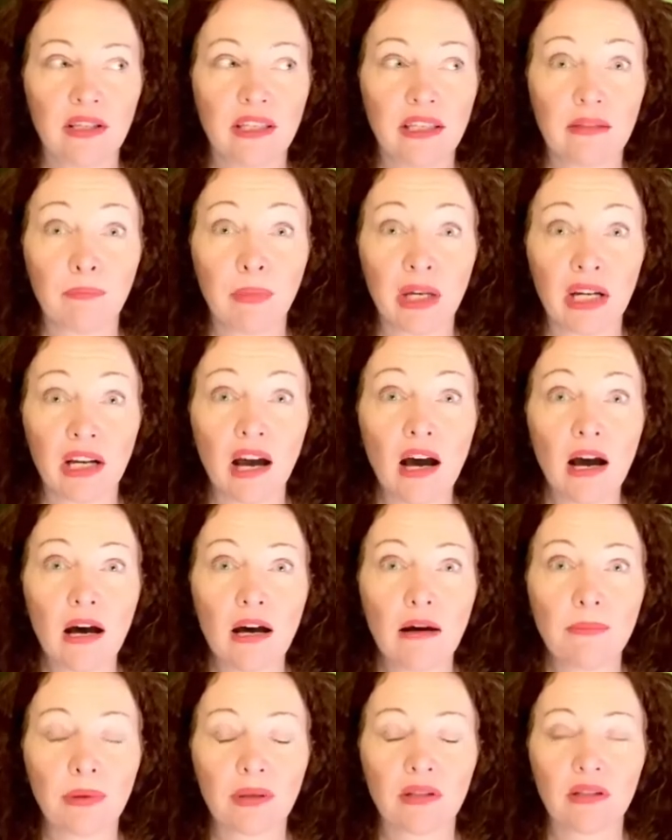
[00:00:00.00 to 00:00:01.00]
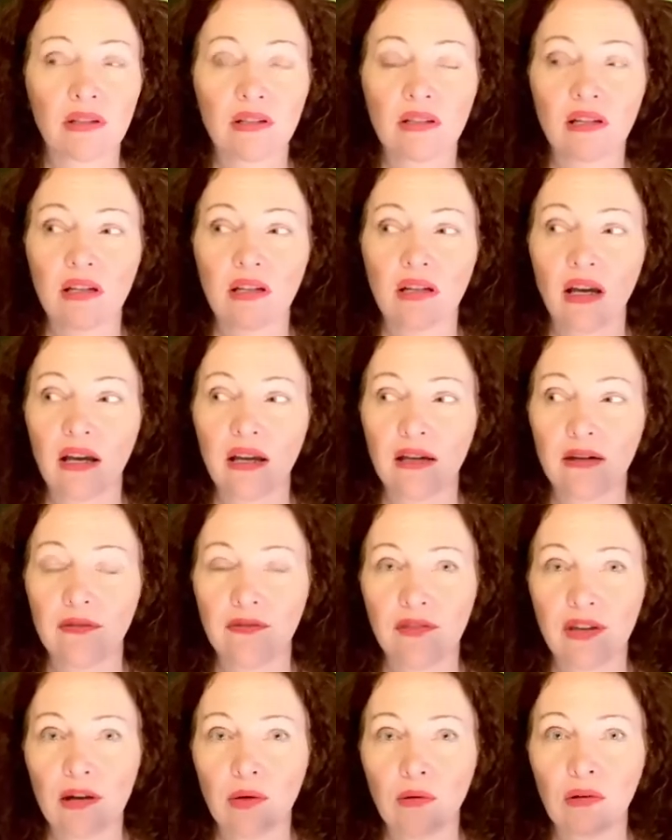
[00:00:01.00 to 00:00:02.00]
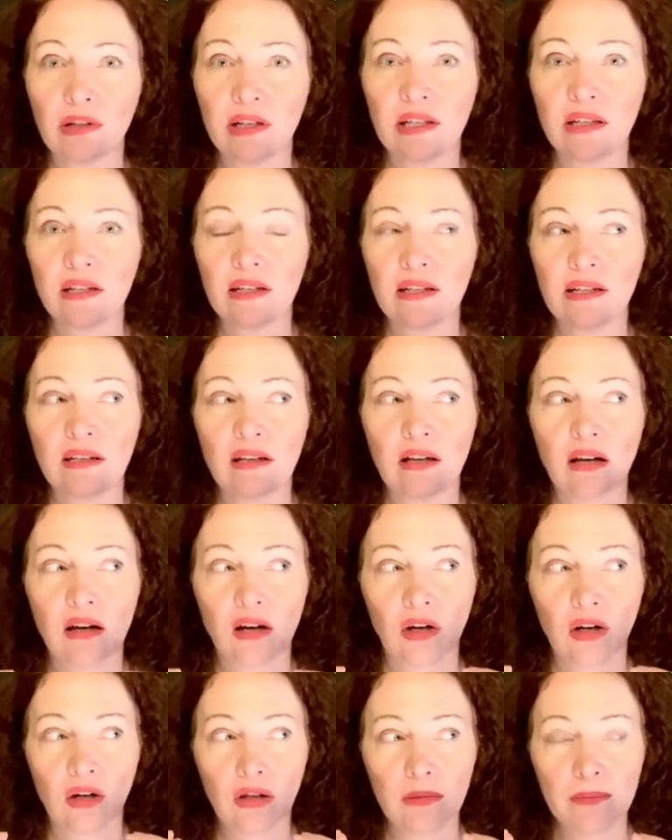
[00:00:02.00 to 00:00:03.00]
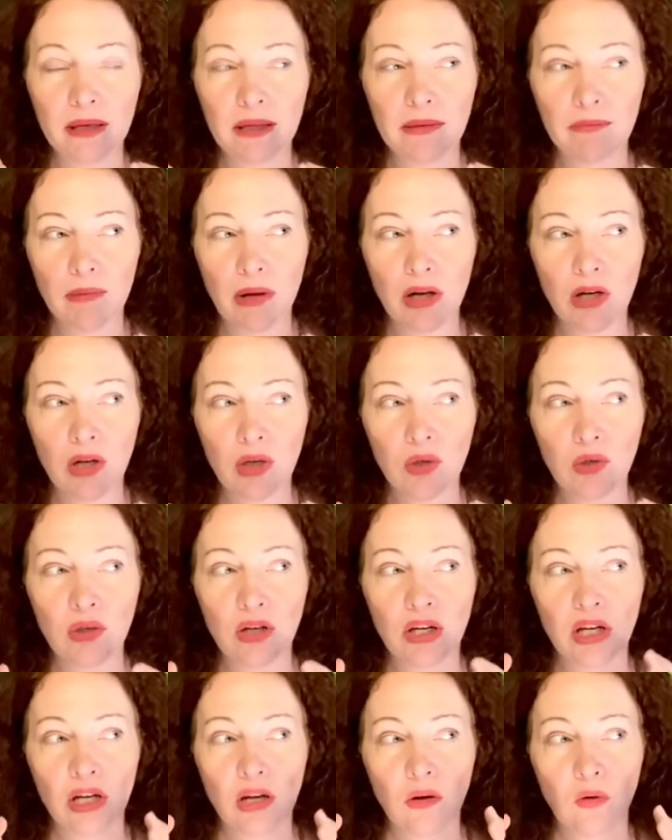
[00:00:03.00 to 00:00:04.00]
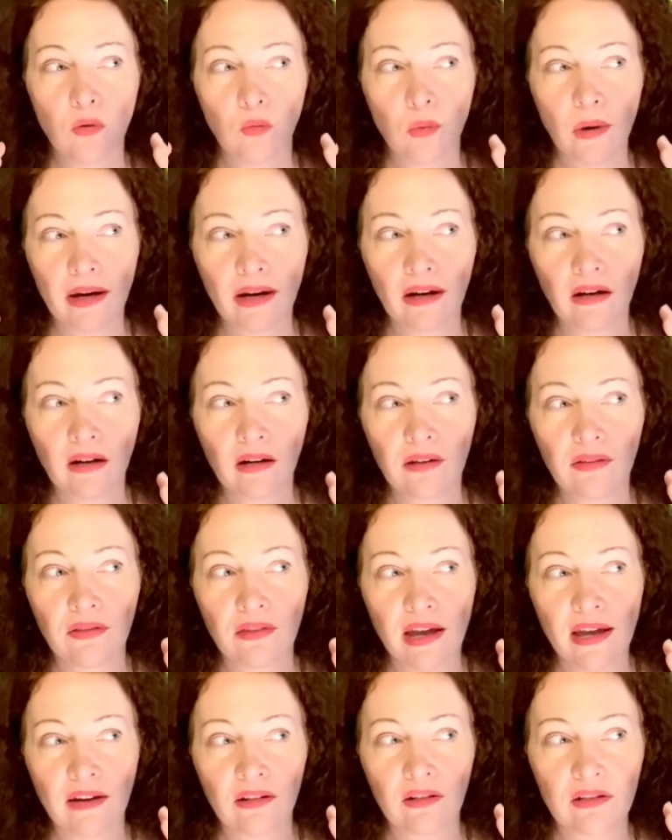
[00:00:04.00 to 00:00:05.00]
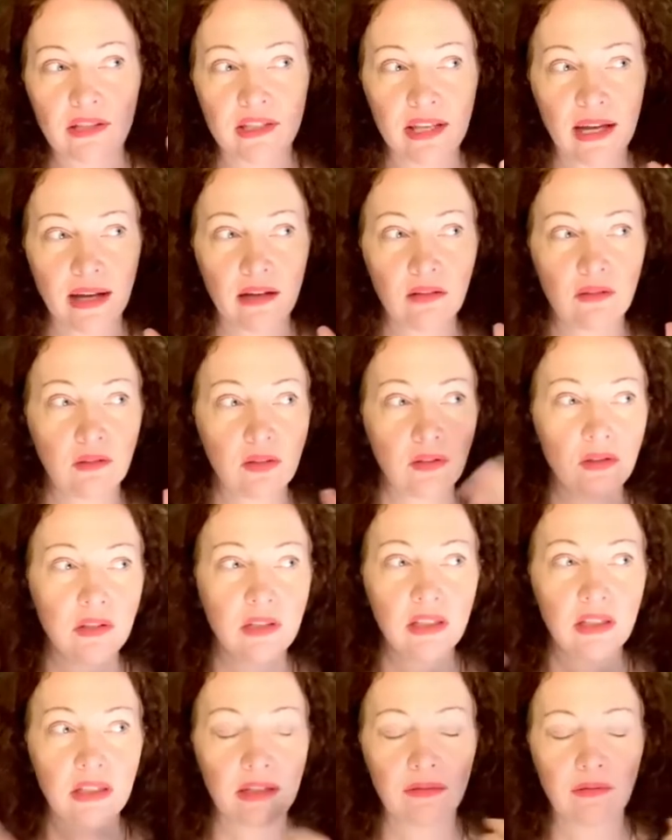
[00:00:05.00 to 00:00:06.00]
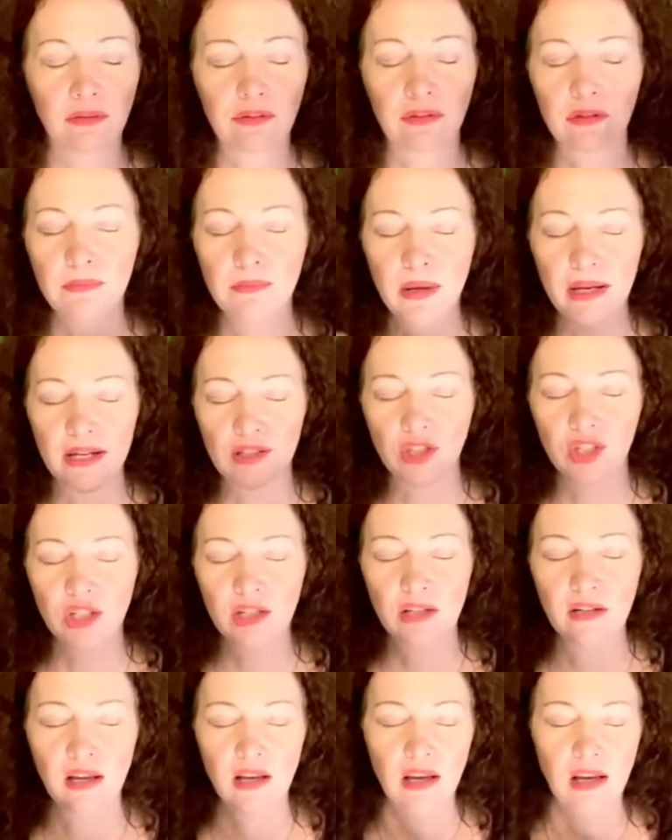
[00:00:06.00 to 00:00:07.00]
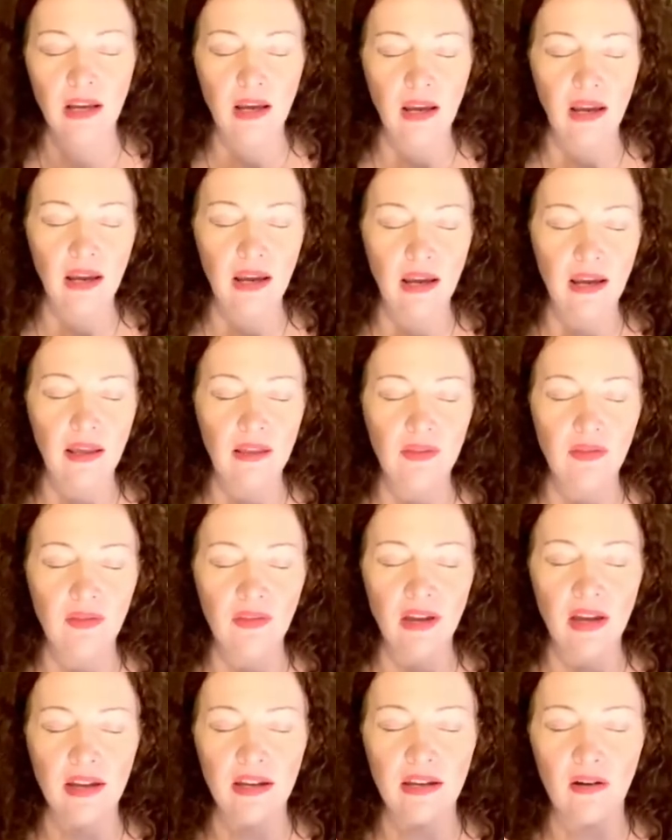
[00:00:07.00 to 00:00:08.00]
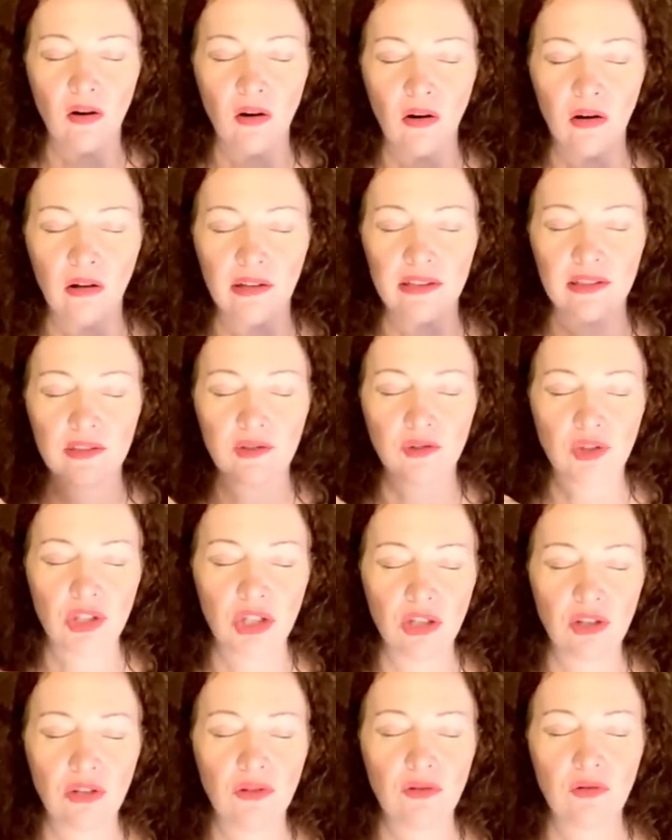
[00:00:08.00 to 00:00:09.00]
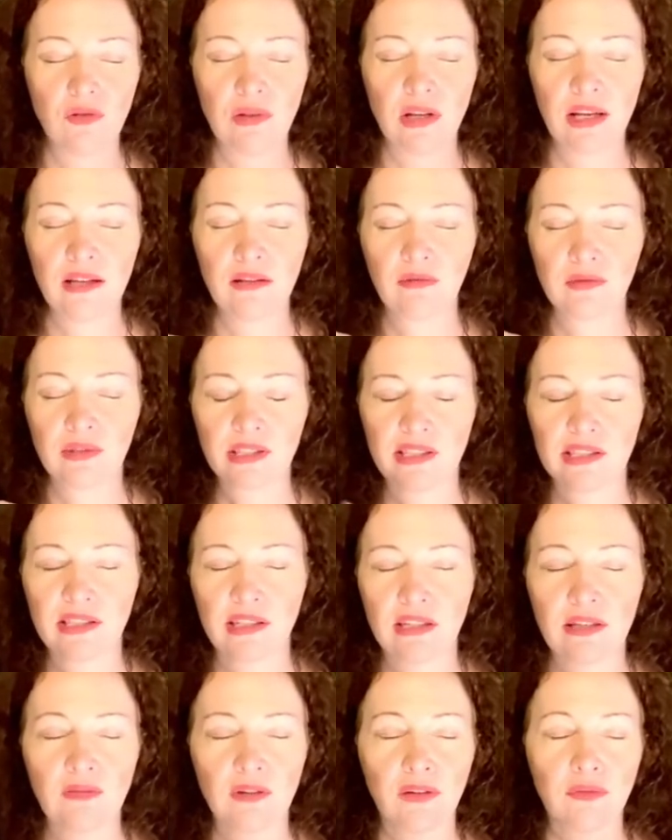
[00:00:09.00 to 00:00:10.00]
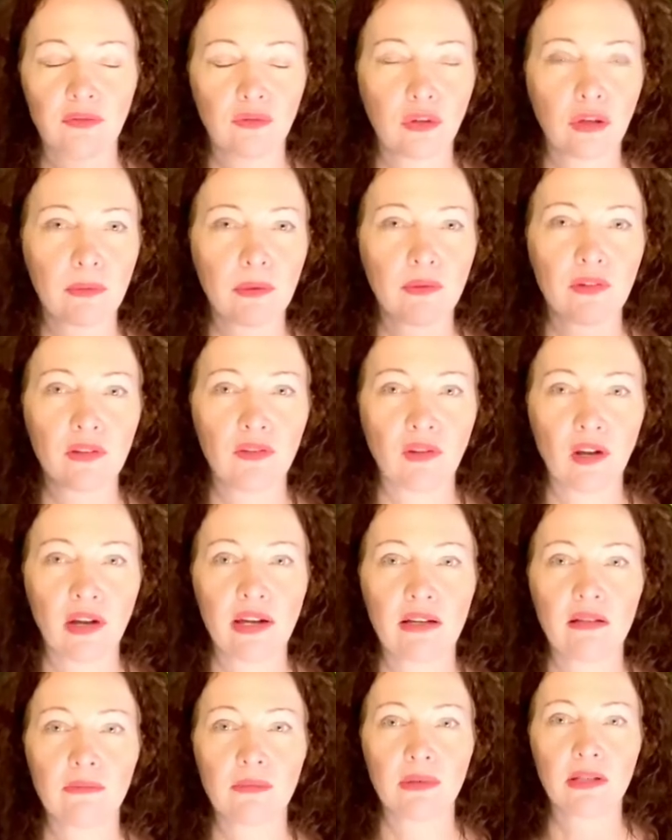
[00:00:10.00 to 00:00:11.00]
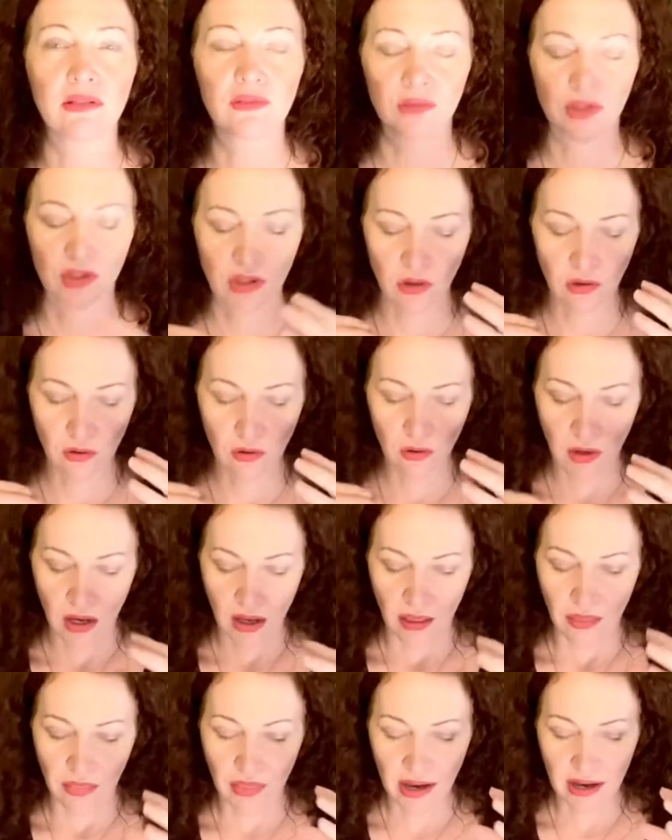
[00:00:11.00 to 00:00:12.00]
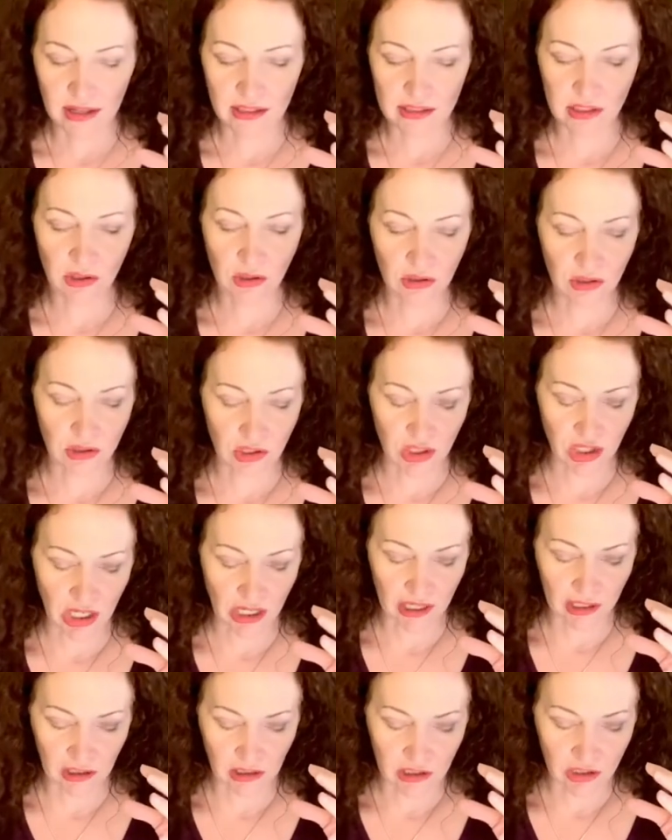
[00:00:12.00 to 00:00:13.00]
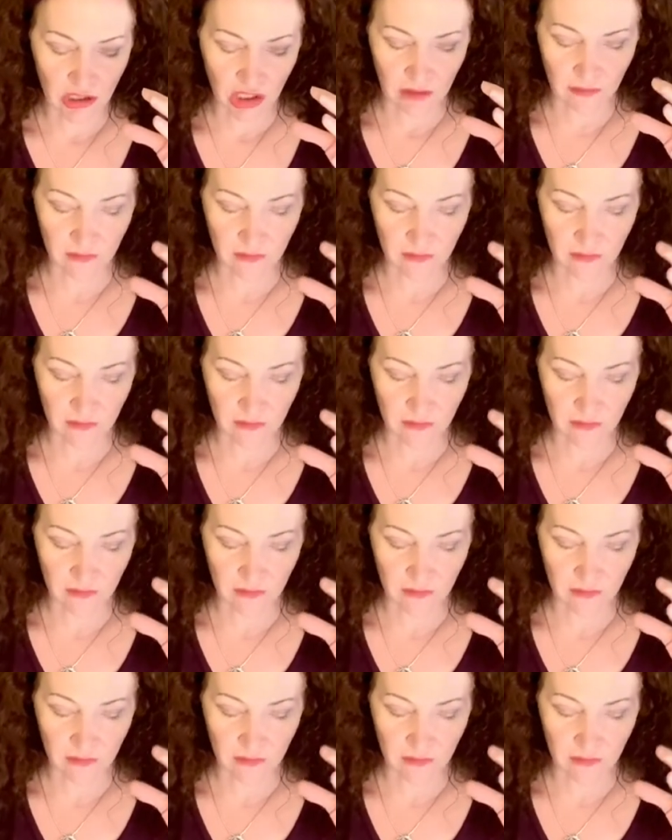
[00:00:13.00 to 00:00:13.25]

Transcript: pick up if they were in a hermit mode where they are downloading information and they are in tune and receive a form of enlightenment. So that's your challenge. If